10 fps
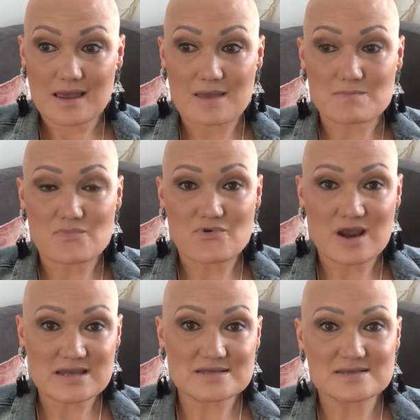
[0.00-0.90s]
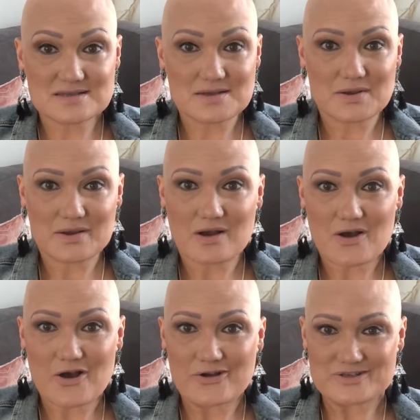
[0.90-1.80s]
embrace
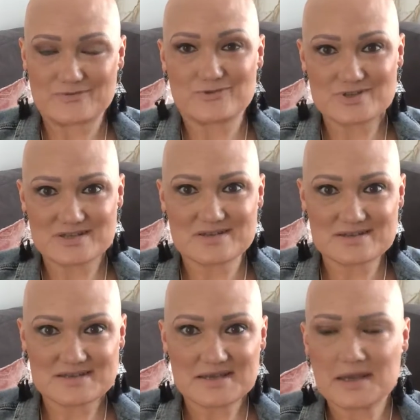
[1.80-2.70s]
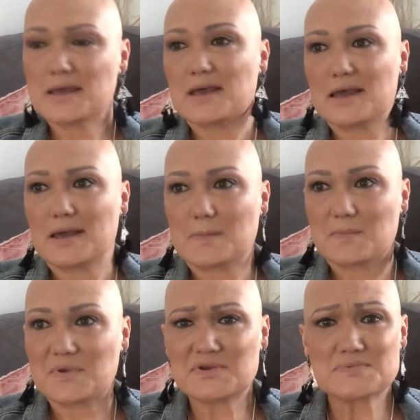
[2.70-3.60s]
our differences,
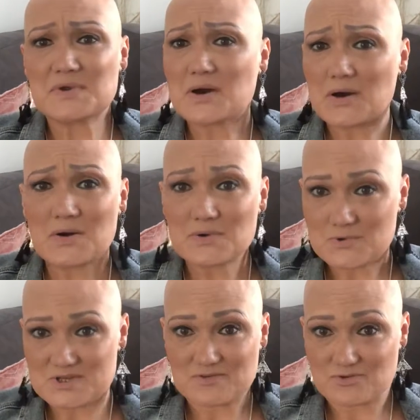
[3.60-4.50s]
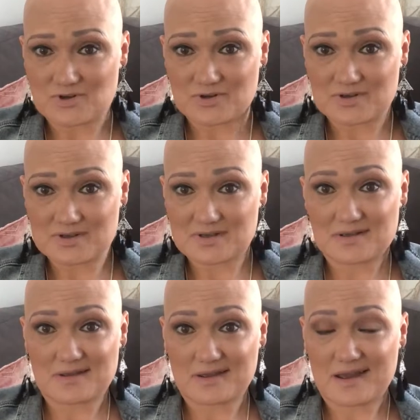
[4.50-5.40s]
because we are all different,
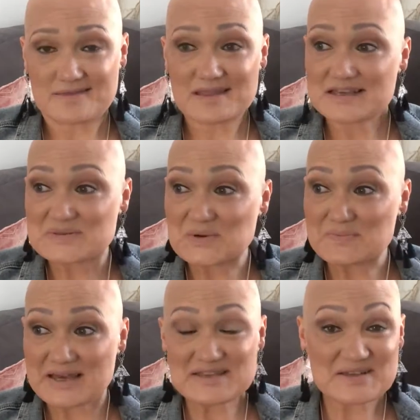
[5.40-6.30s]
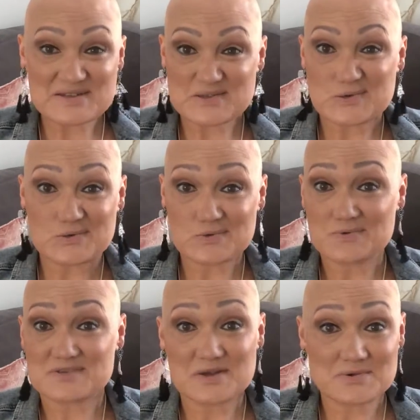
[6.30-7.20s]
and that's what makes us
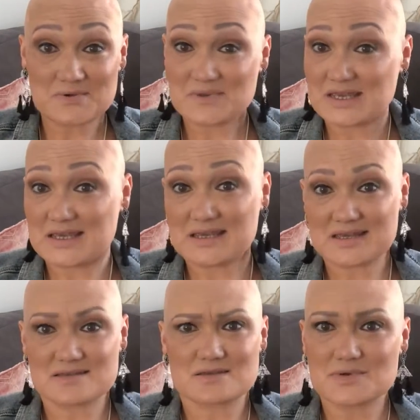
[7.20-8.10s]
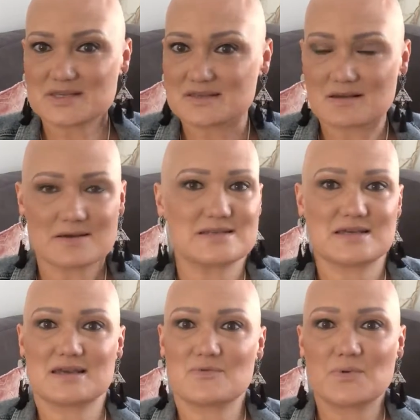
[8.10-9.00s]
all so unique and so
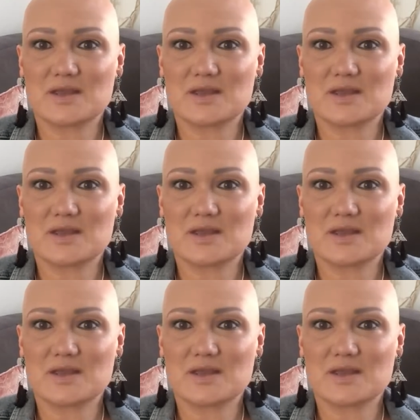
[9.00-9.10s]
exciting. If